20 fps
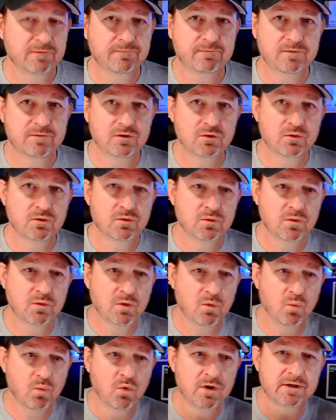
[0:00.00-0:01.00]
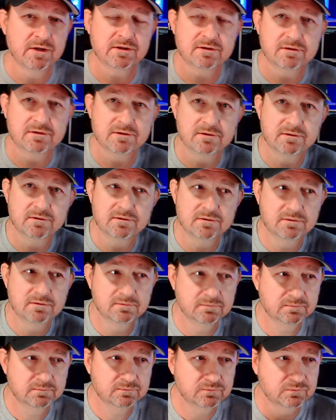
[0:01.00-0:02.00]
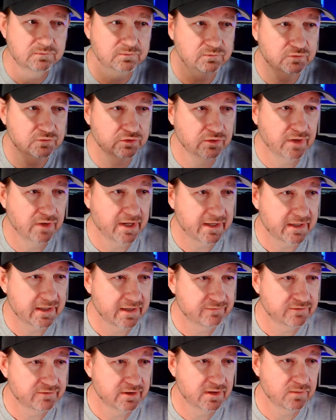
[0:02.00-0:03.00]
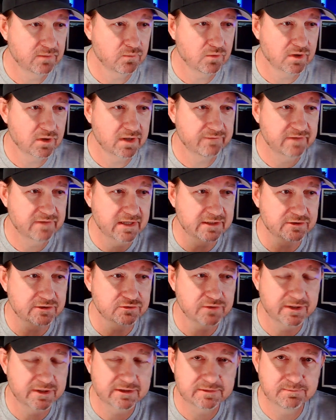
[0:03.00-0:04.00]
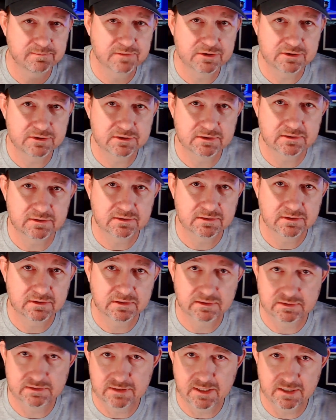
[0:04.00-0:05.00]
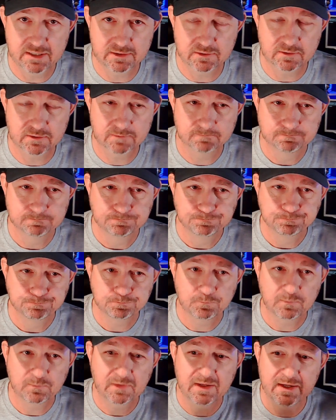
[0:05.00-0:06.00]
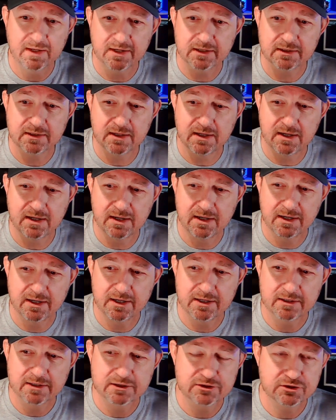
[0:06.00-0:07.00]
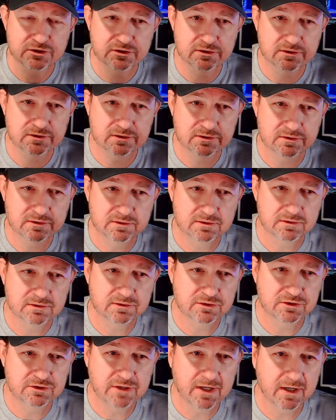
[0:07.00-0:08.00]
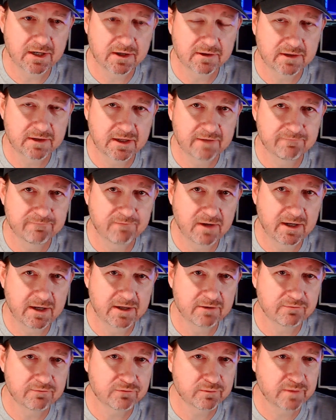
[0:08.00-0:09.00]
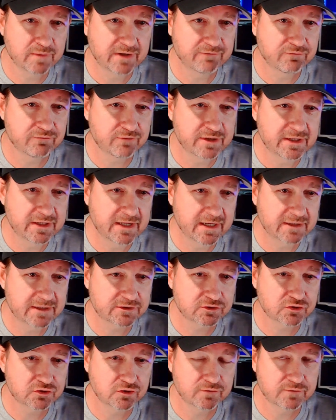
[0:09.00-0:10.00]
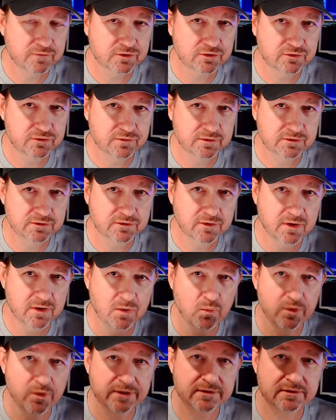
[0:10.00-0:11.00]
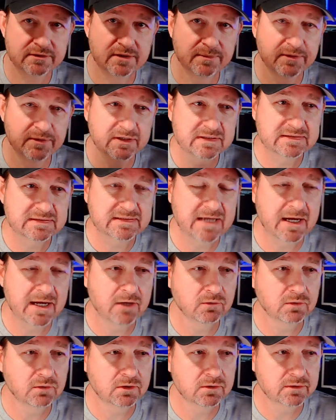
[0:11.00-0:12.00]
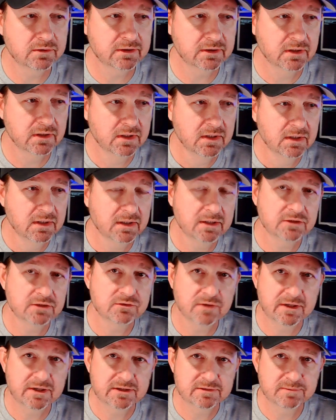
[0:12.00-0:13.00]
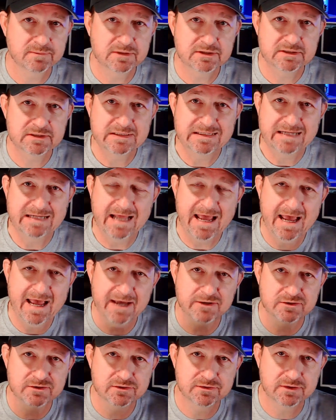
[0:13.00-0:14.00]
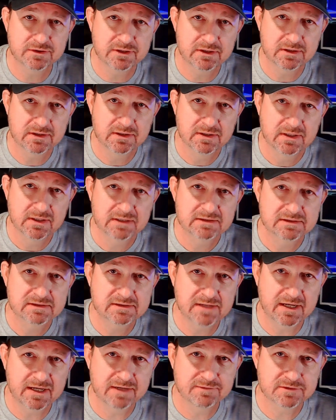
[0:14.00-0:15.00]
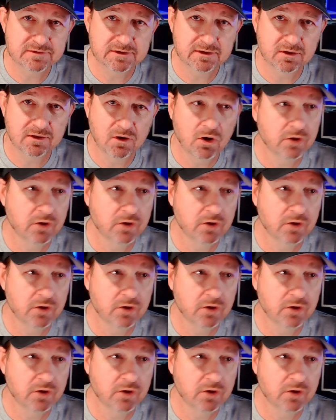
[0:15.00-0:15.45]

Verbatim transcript: you want to do like I've done, where I've got a transmission container and I shared a file from my FreeNAS server to it, so that when something is downloaded in transmission, it actually saves it on the